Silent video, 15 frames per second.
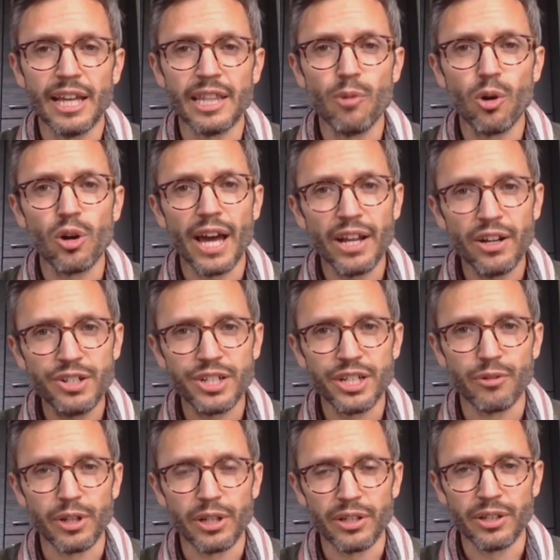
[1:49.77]
And the more energy
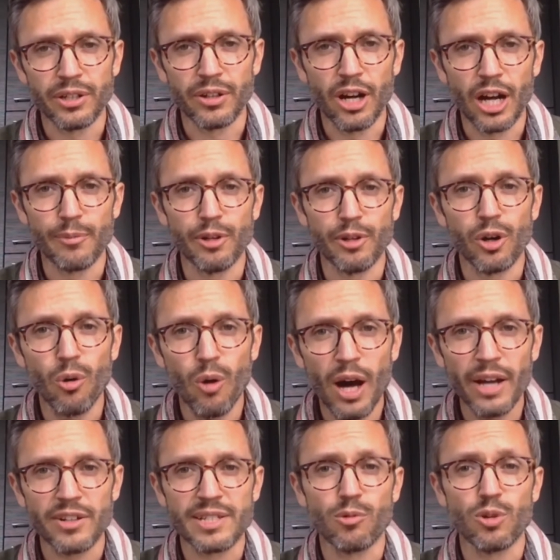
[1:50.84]
your economy
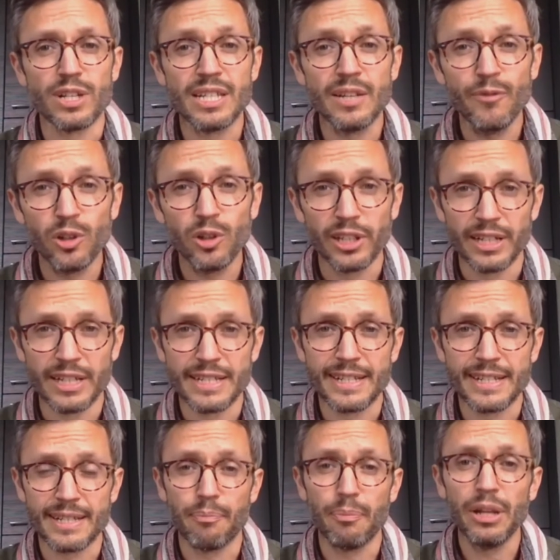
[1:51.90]
requires, the more difficult it is
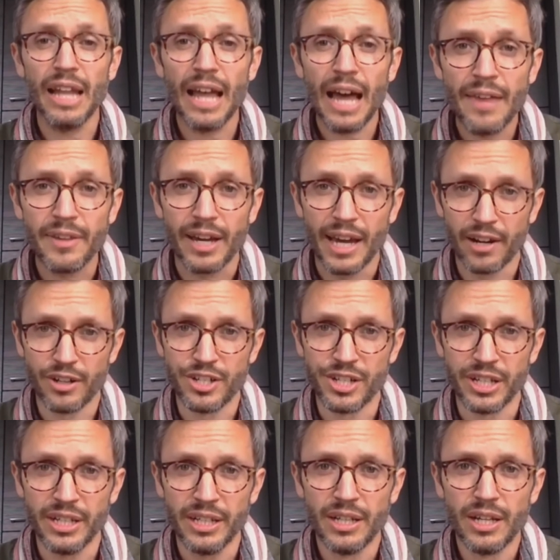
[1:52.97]
to supply that
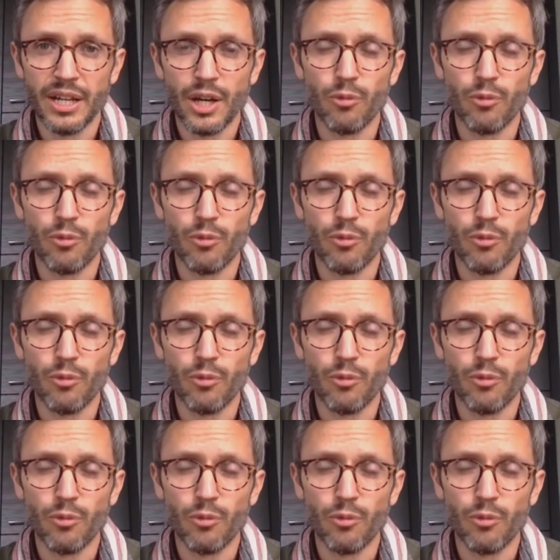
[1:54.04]
energy